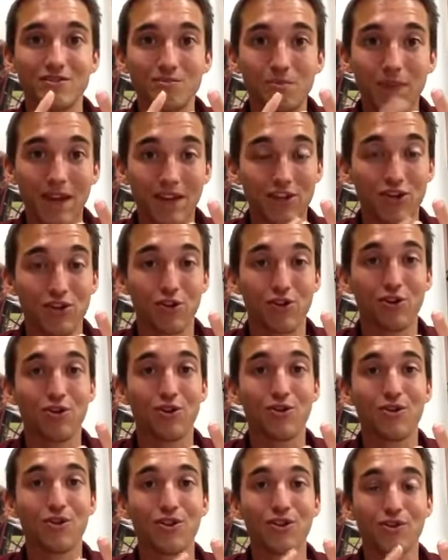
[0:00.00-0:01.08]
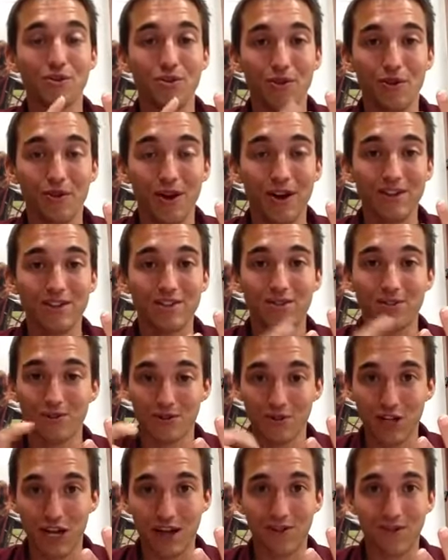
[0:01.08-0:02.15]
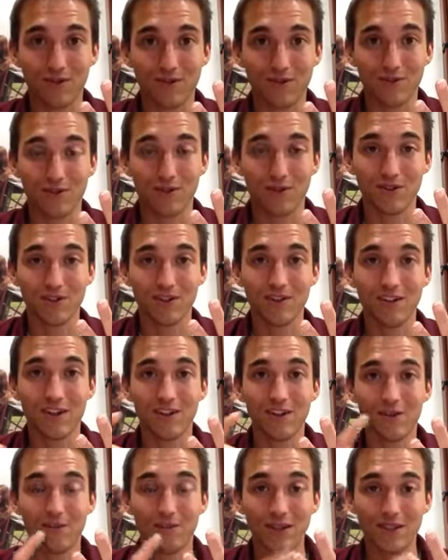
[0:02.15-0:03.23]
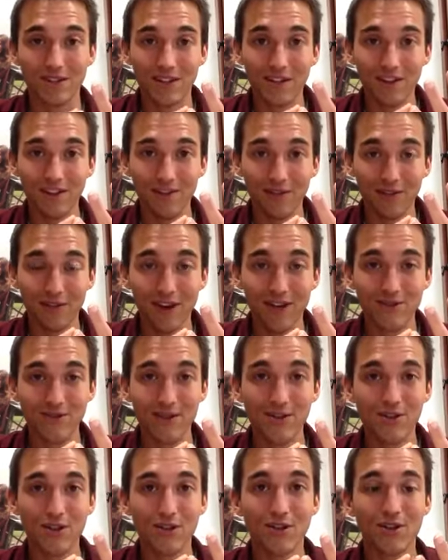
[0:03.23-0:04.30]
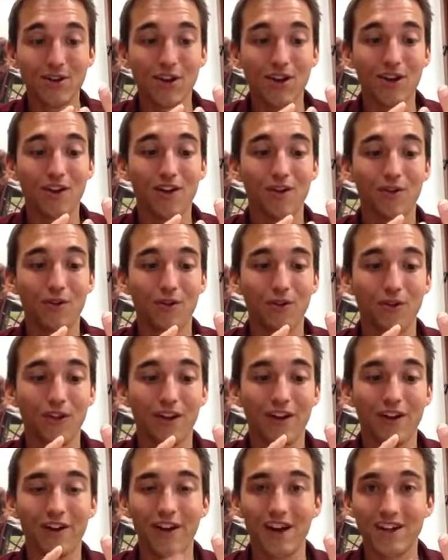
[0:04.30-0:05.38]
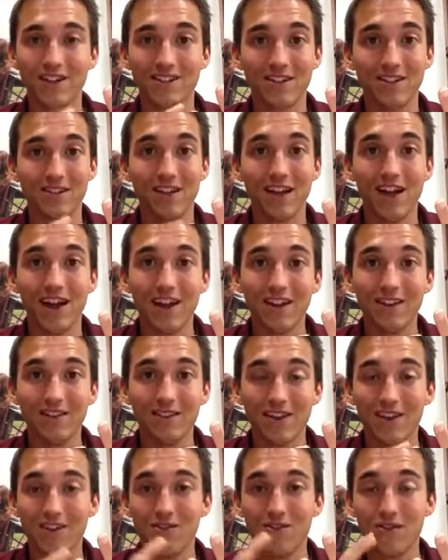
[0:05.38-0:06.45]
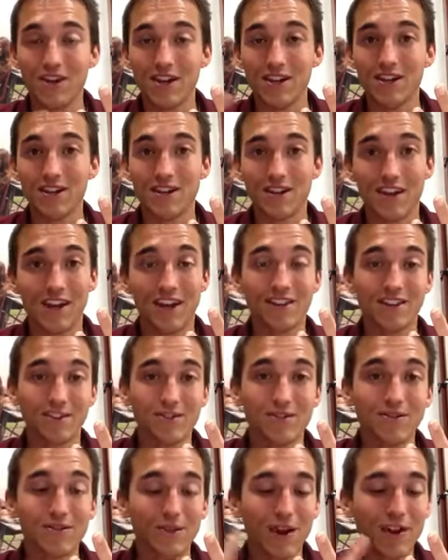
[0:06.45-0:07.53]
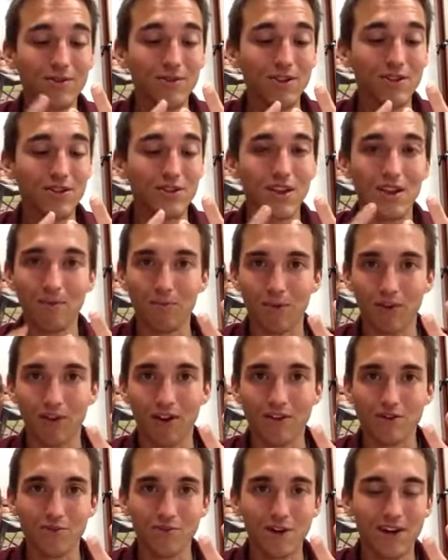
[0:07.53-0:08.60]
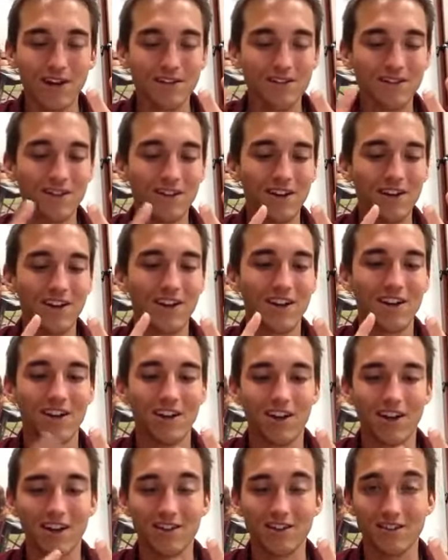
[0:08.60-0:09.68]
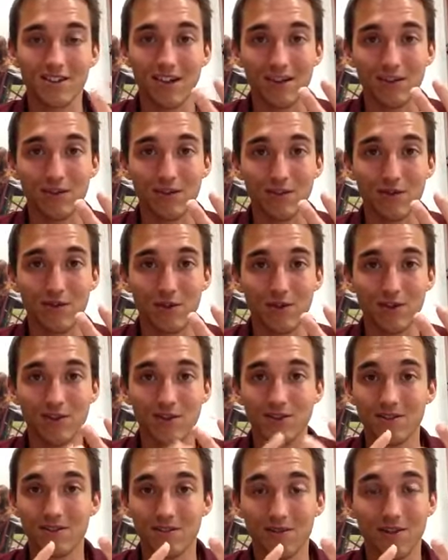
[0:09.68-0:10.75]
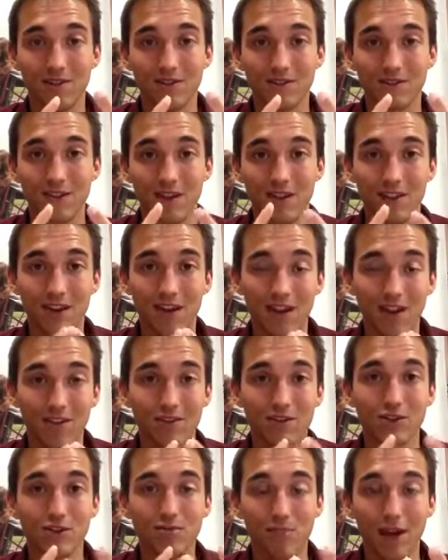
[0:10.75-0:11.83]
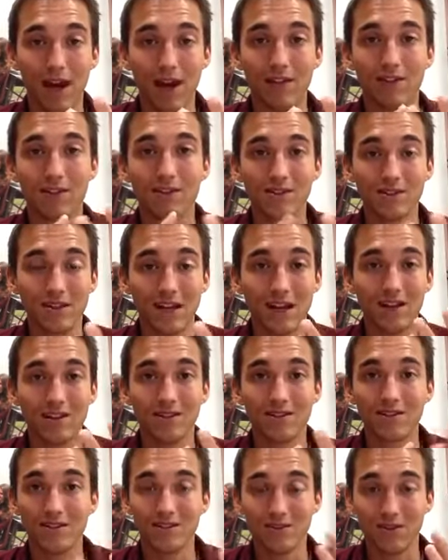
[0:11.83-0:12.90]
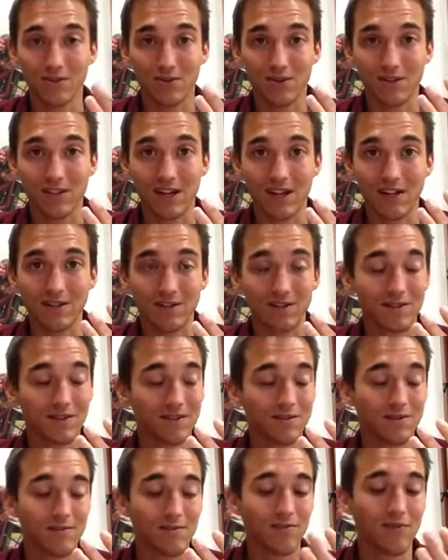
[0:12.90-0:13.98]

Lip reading: make sure you request or check those courses that you're missing for graduation, or that are next in line that you need to get to graduation, like progression-wise, and select those first, like the English, math, science, social sciences.